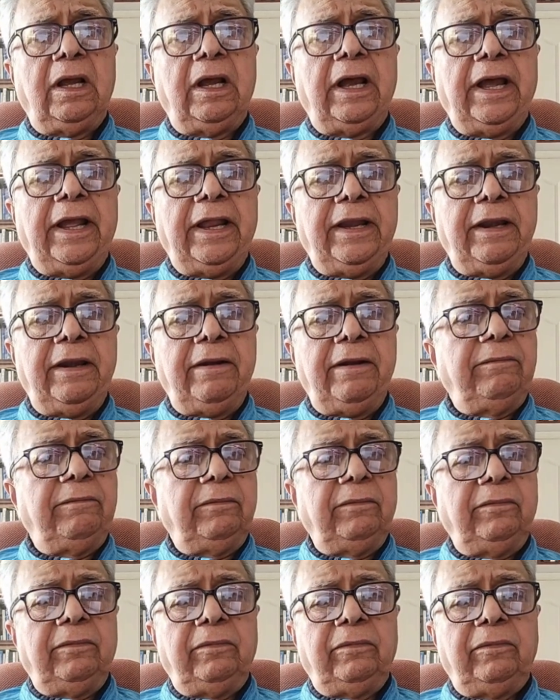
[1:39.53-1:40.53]
and
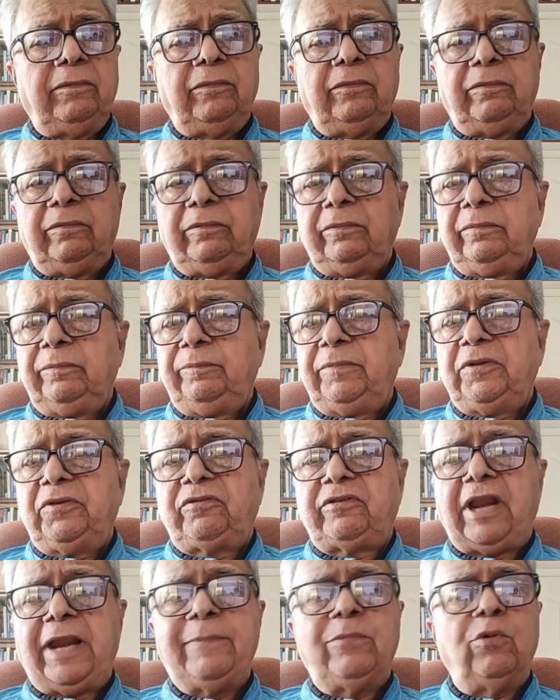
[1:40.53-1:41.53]

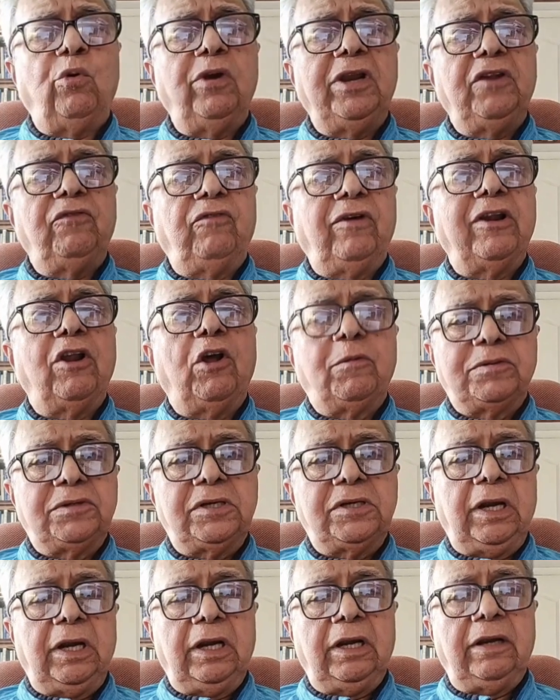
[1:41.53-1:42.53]
prescribed only one
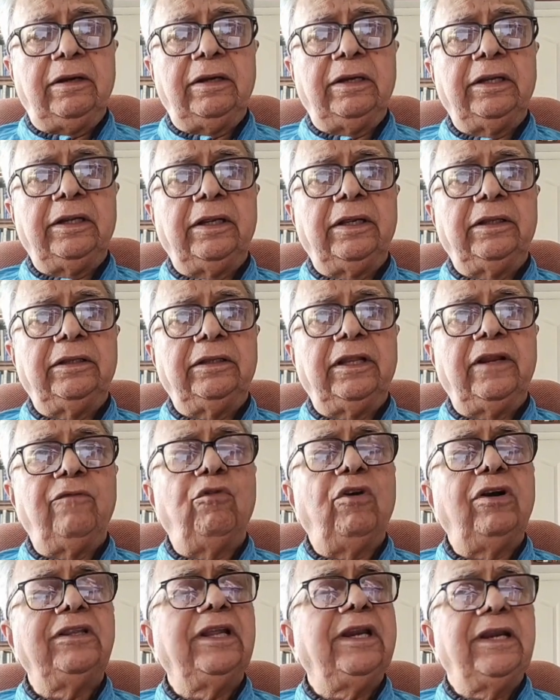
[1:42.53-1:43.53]
optional, then
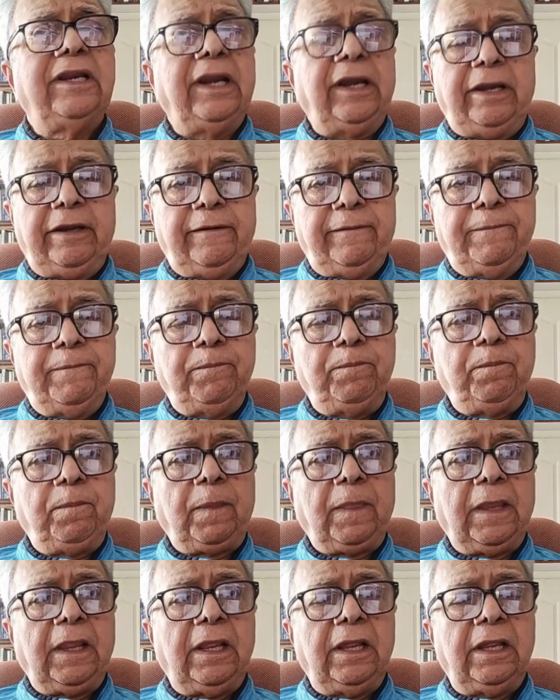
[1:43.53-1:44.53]
what they did?
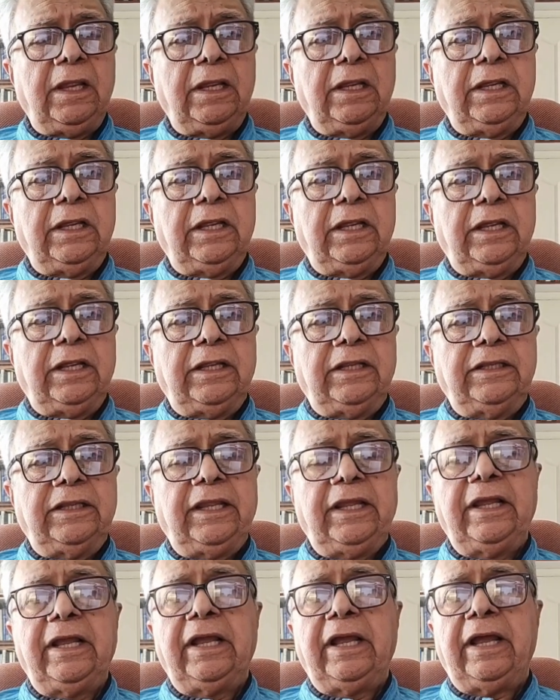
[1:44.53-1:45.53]

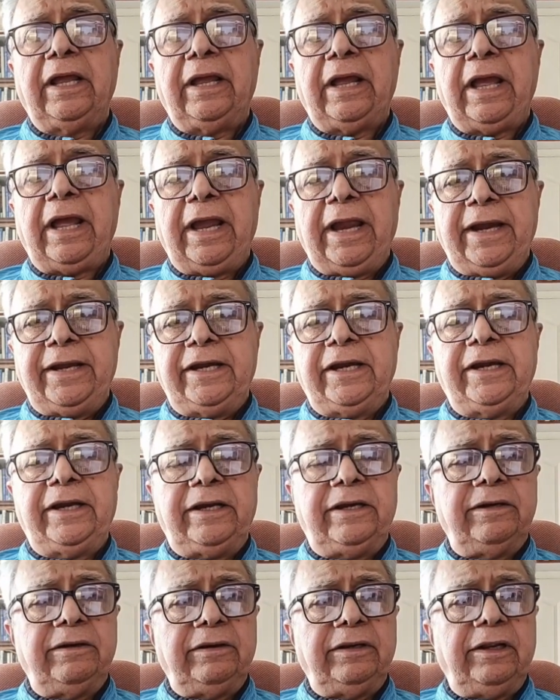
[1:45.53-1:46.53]
They
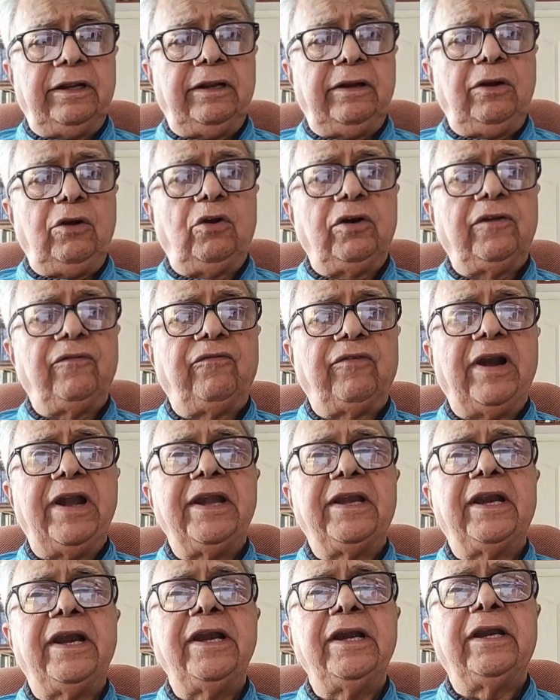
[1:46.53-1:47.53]
added a lot of
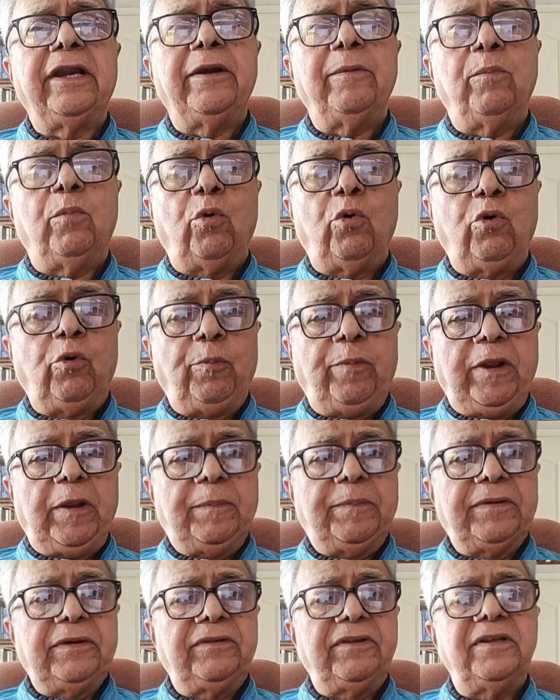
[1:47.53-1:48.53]
content and more
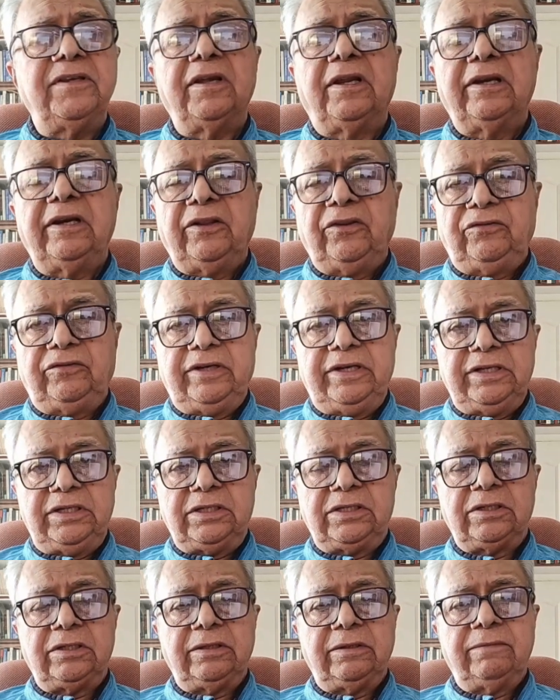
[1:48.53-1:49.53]
papers in general
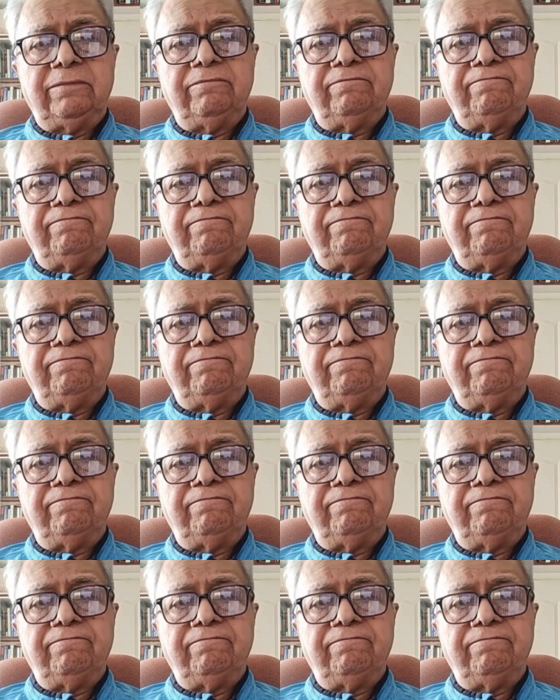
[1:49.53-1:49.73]
studies.